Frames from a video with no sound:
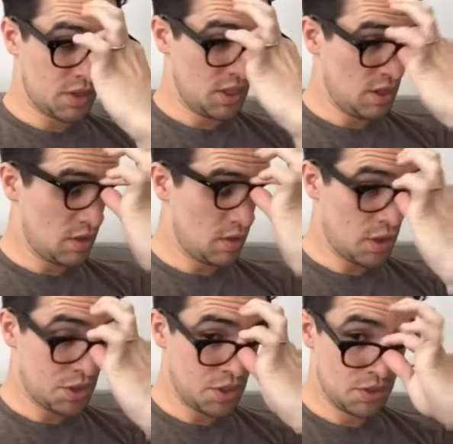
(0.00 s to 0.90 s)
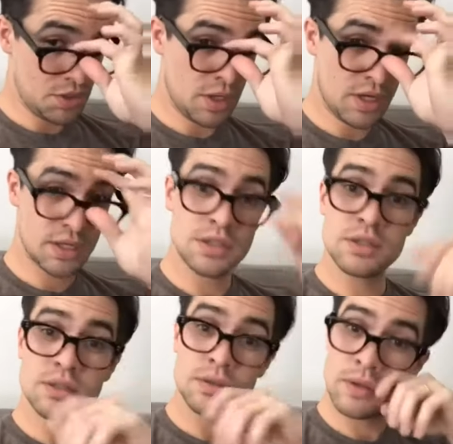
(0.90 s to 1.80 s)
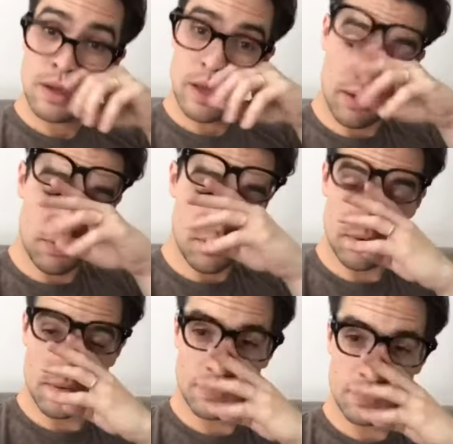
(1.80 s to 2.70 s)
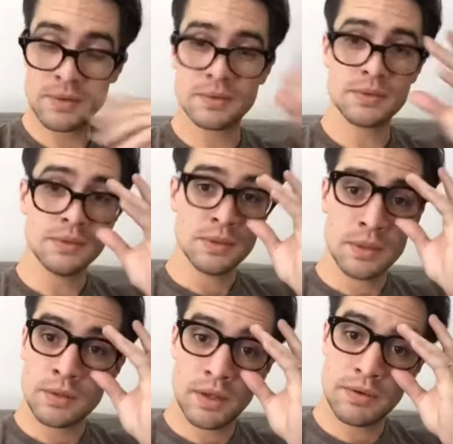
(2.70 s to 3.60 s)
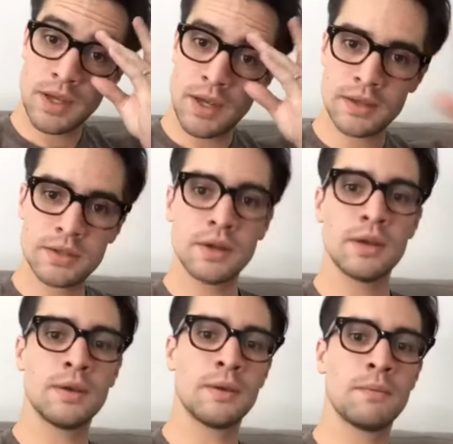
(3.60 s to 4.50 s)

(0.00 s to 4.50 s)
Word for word: Any other questions you guys have? Love to answer.